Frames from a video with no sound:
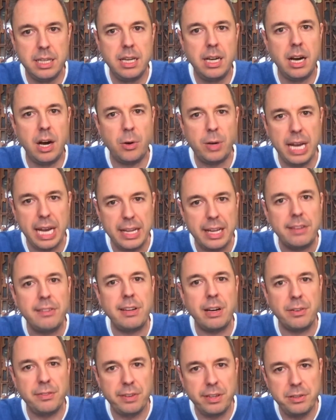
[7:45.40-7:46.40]
Okay, that
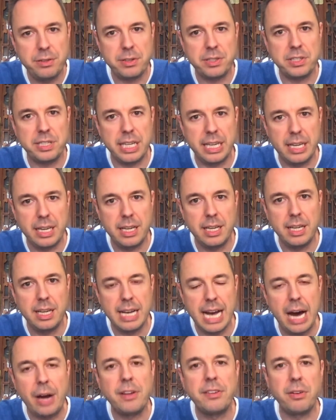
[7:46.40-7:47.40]
sounds interesting.
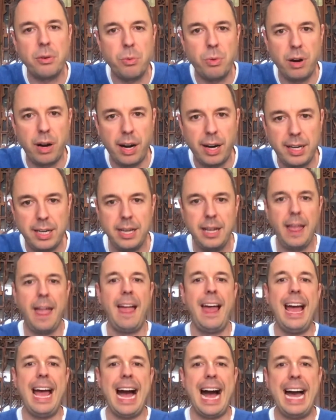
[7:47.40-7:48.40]
How does it work?
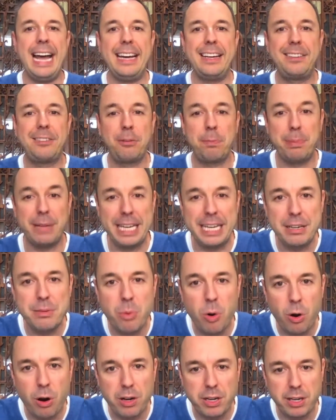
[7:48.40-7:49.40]
I explained
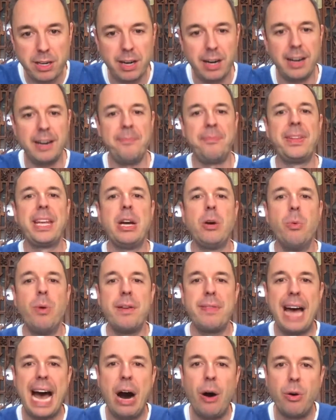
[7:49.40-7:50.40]
more to her
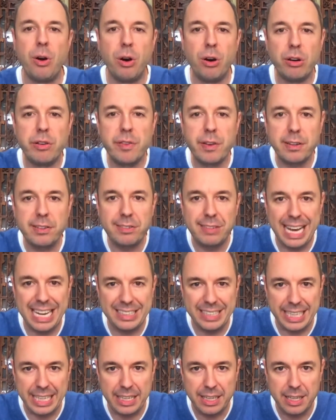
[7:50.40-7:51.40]
without
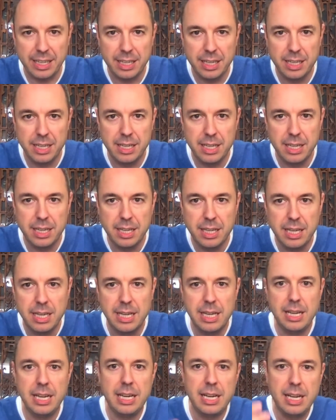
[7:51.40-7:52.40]
overselling.
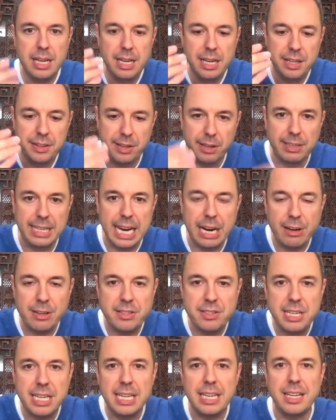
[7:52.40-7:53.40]
They're
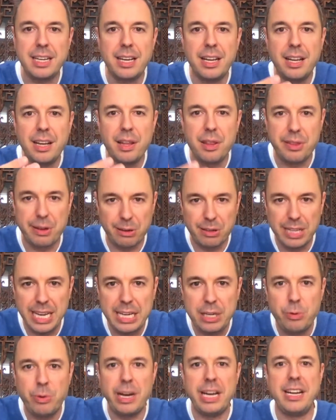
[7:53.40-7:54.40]
guaranteed. They're
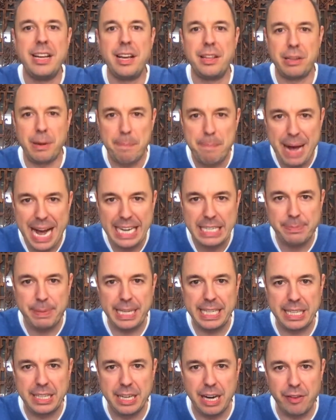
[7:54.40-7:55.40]
liquid. They're backed by
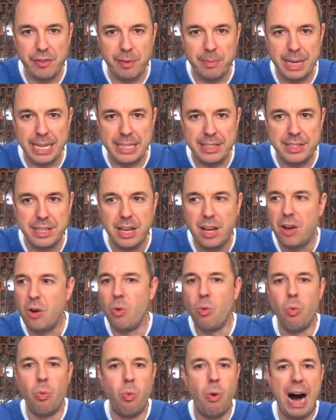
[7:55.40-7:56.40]
the government.
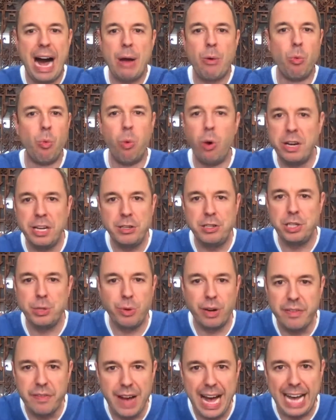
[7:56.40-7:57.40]
Why wouldn't you
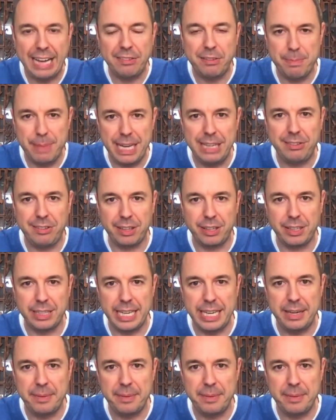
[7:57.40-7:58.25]
invest, basically?